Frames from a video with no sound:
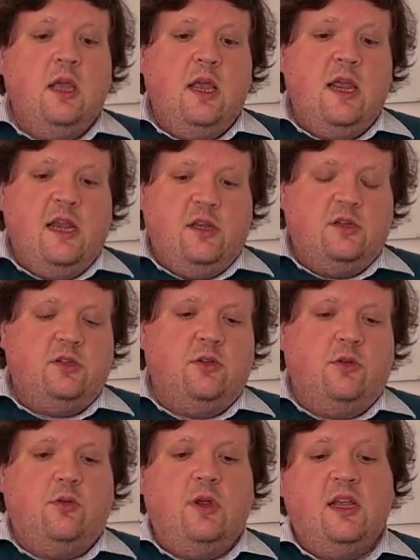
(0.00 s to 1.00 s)

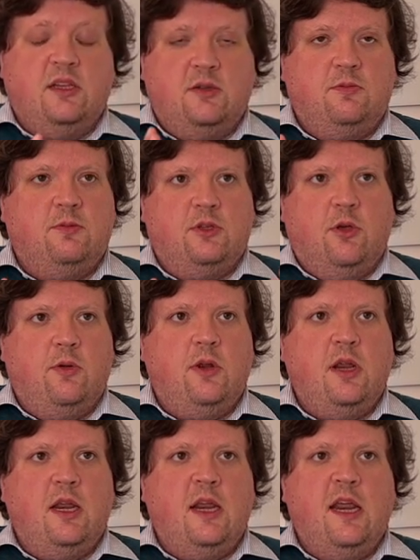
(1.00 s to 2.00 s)
into his. So
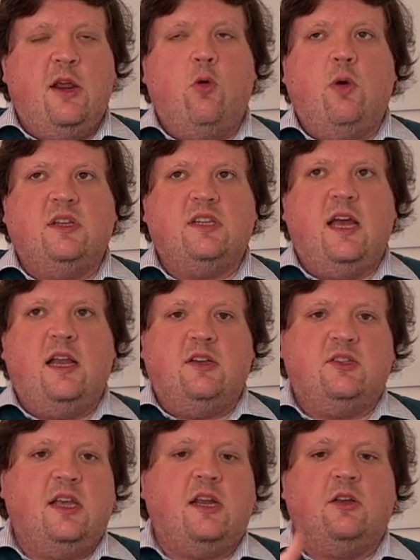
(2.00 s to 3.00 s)
he always had a
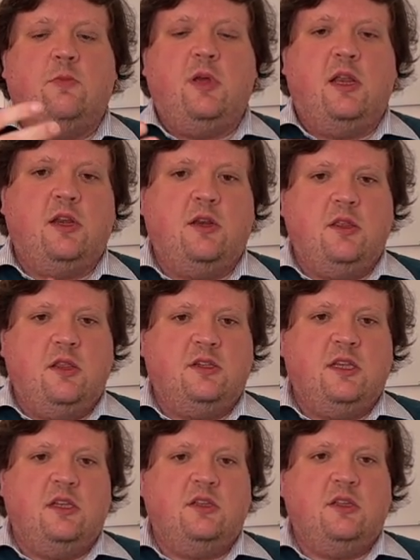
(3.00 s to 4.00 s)
second opinion in the
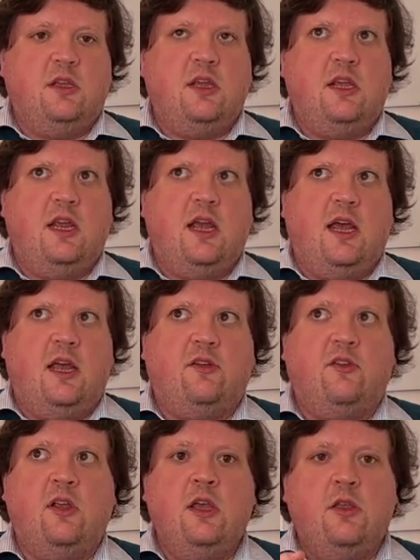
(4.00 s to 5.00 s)
sense that he had
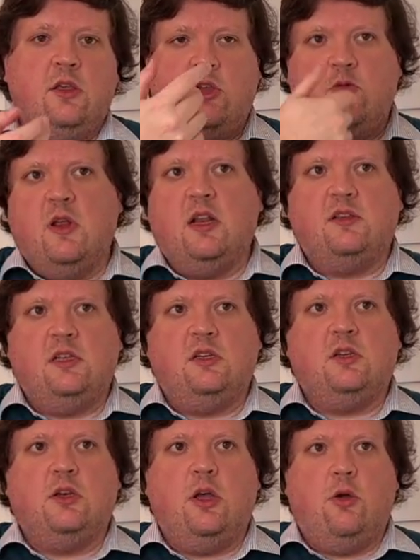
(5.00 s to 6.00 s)
the humility to
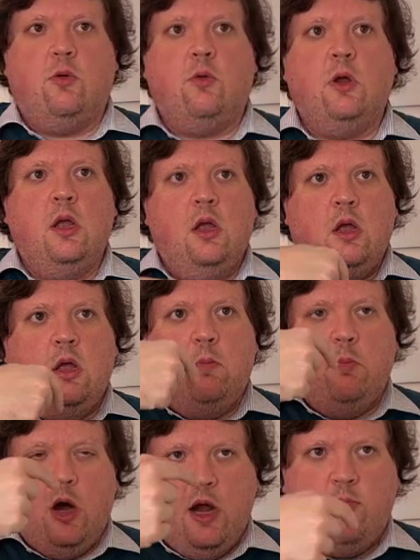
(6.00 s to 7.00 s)
know
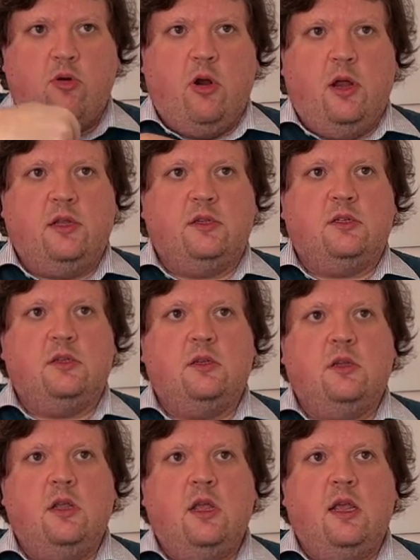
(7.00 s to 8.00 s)
my price
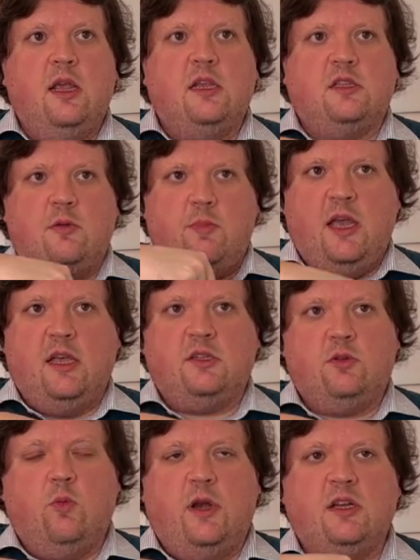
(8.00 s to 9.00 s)
is the
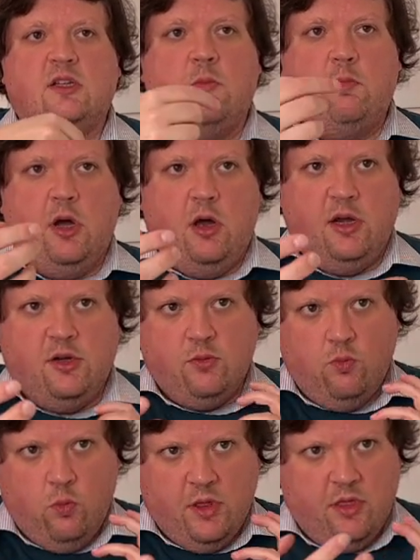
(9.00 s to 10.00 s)
best when it's combined
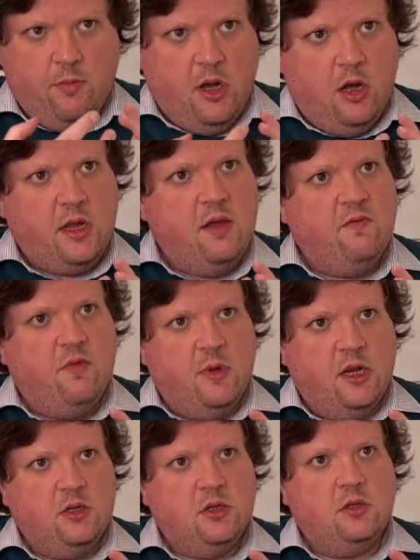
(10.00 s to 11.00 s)
with the market
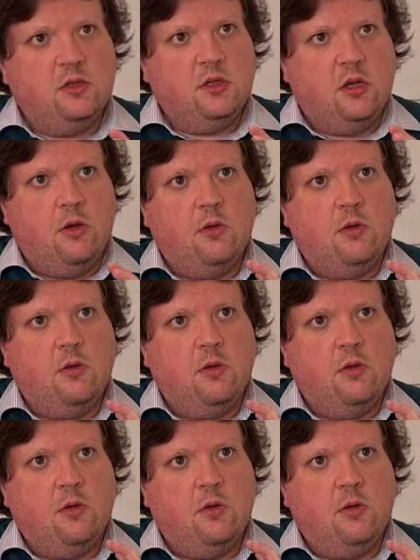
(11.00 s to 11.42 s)
information. So,